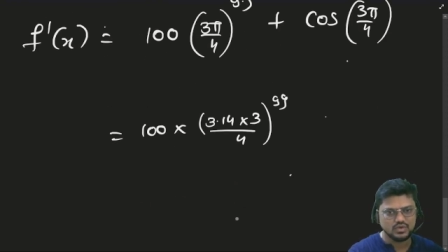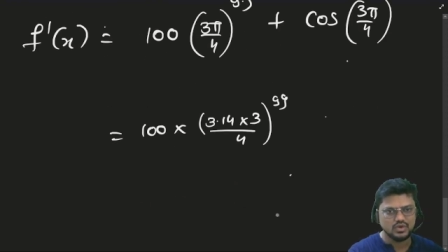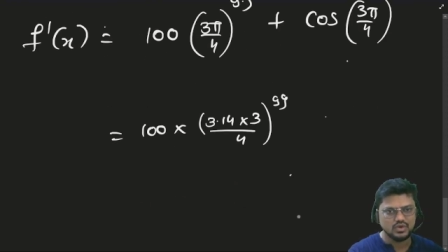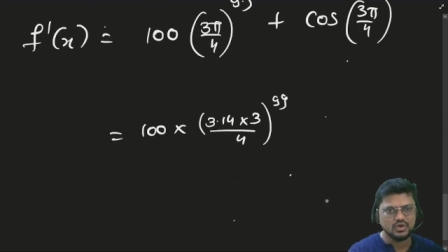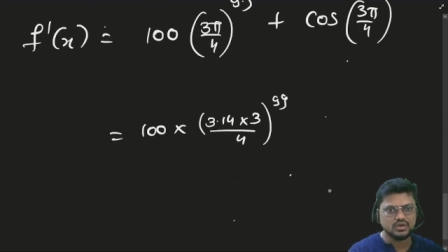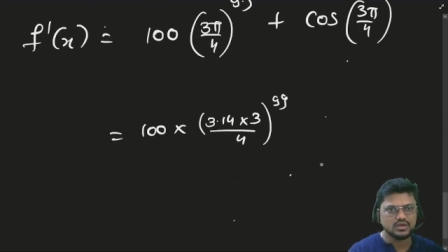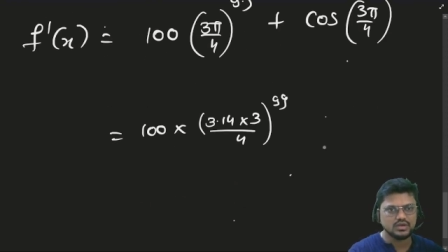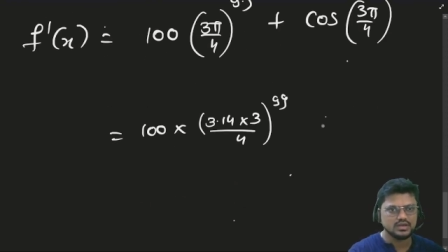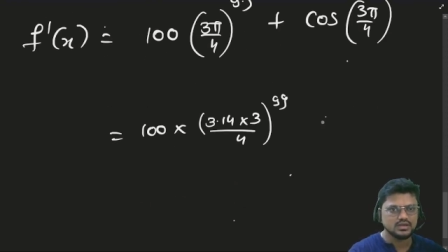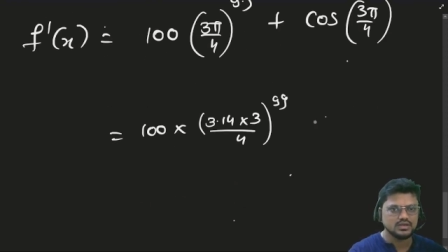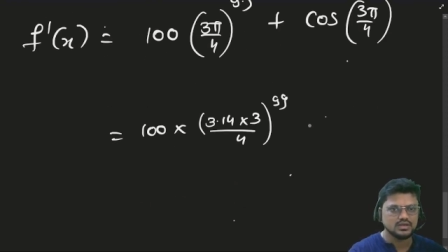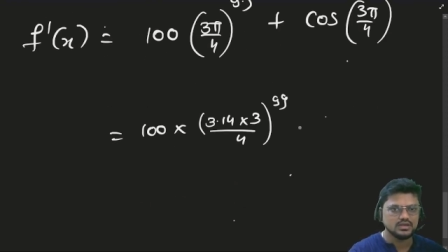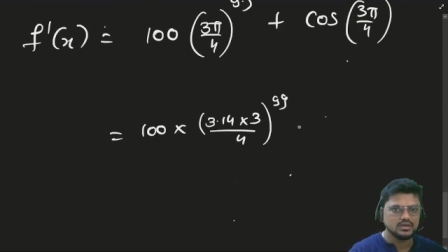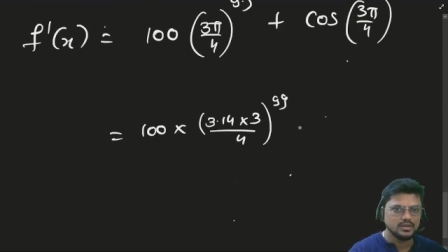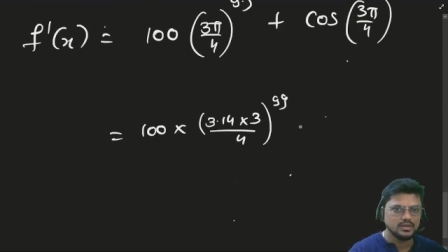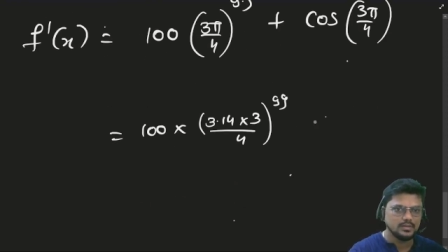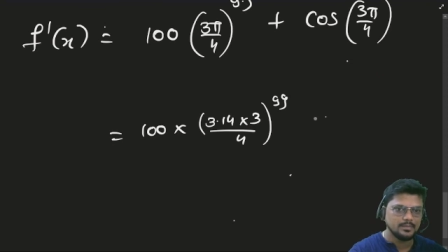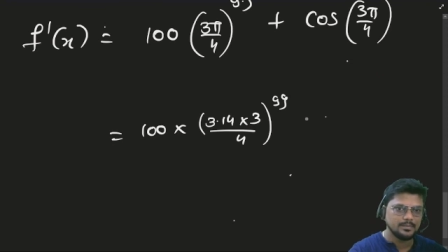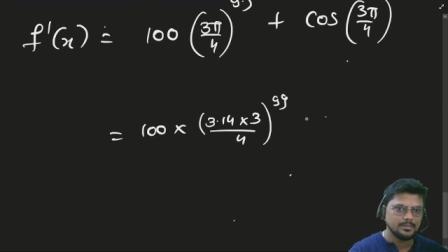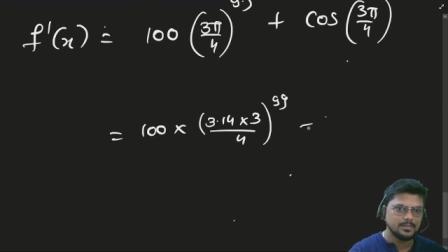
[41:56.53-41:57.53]
Okay,
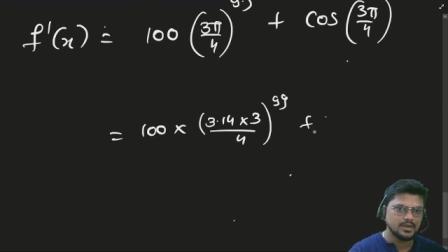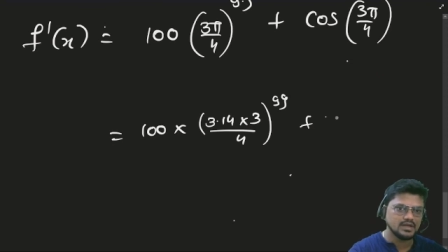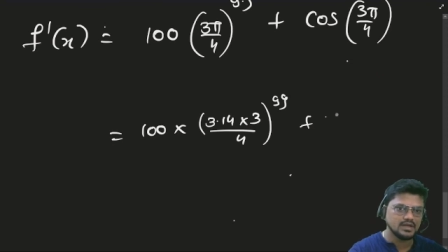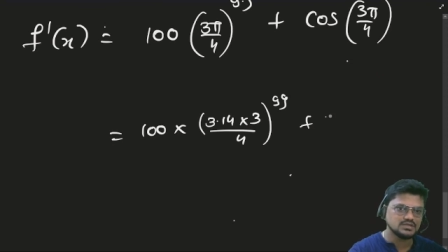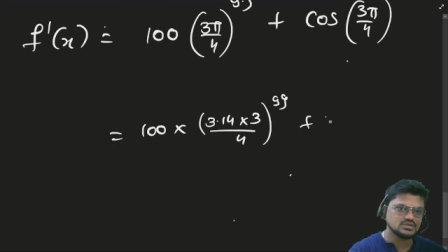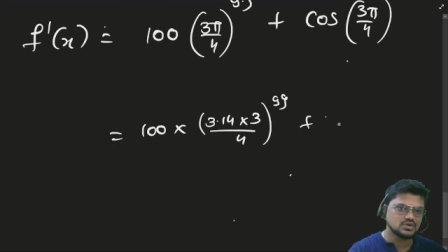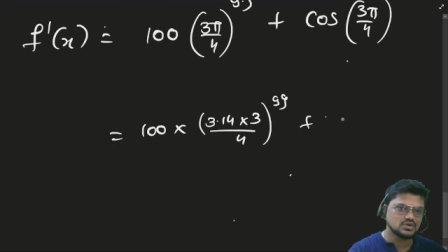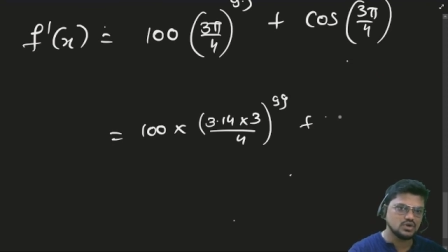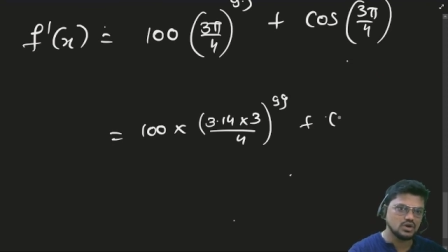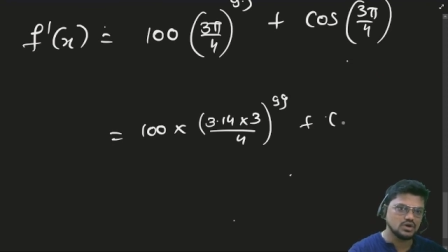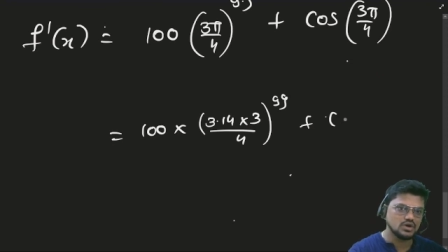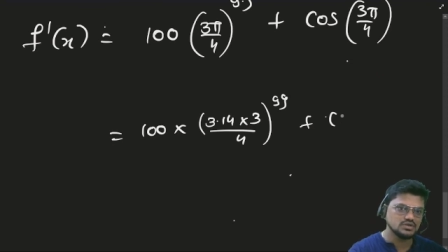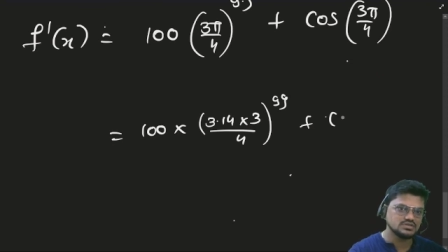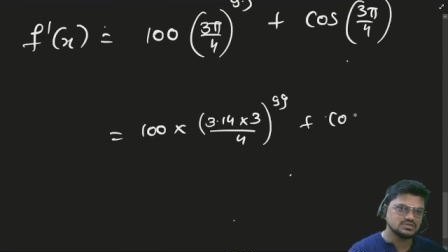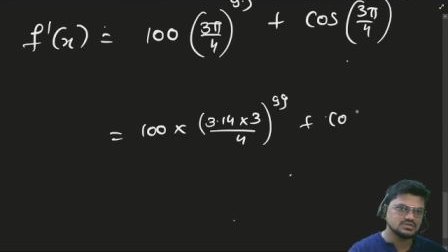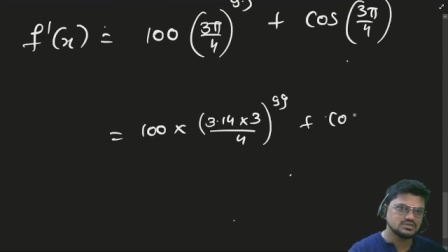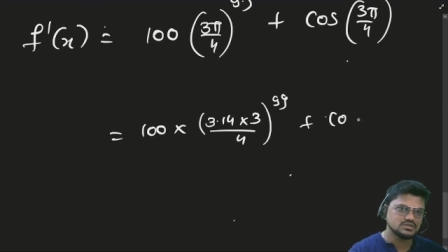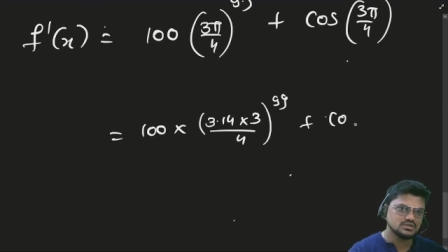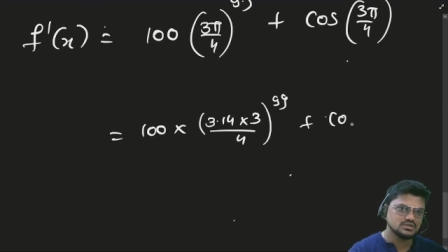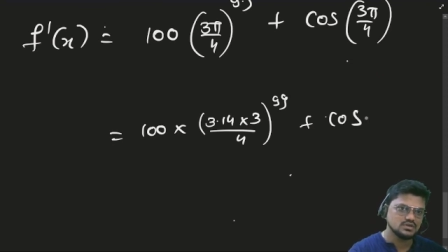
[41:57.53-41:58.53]
plus
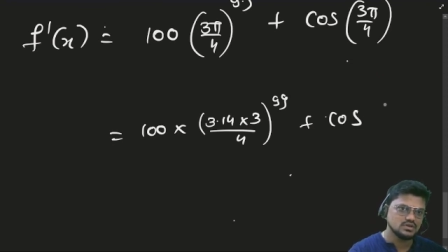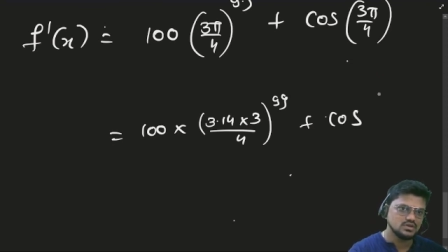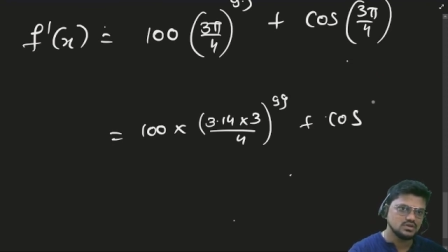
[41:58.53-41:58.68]
cos,